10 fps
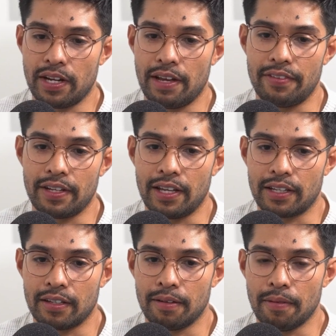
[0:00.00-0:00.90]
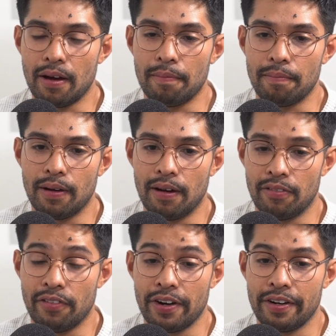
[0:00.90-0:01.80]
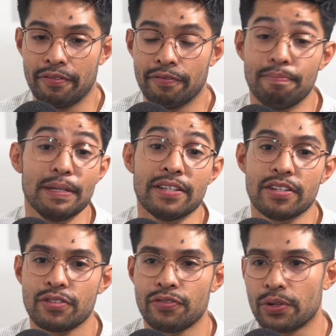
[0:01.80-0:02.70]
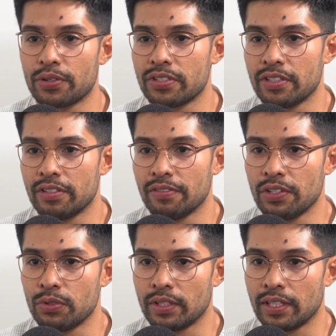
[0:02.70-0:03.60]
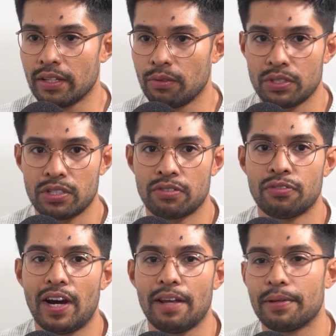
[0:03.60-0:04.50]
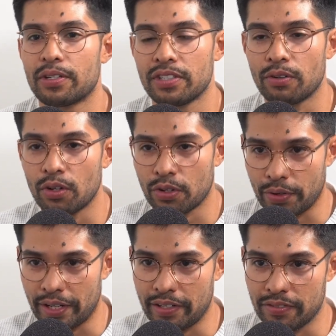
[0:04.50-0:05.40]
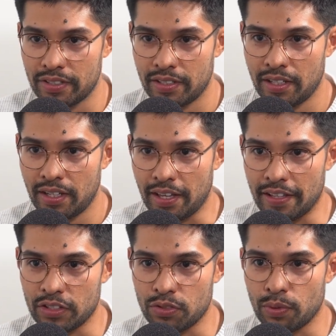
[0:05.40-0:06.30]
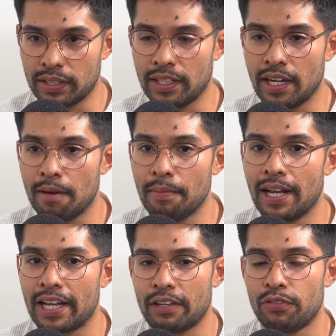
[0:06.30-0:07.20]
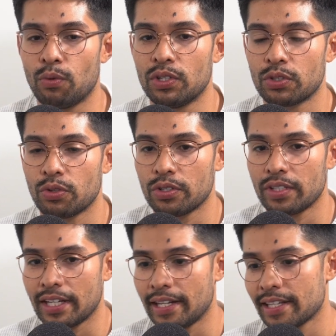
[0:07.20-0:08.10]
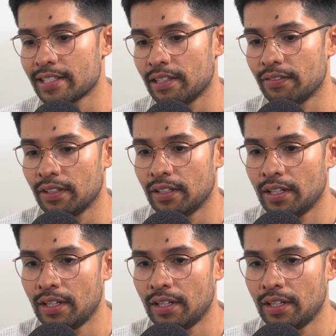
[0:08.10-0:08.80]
having like a very business focused individual there, which is fine because they're all creatives and that's what they are. But like, if you want to grow to that next level,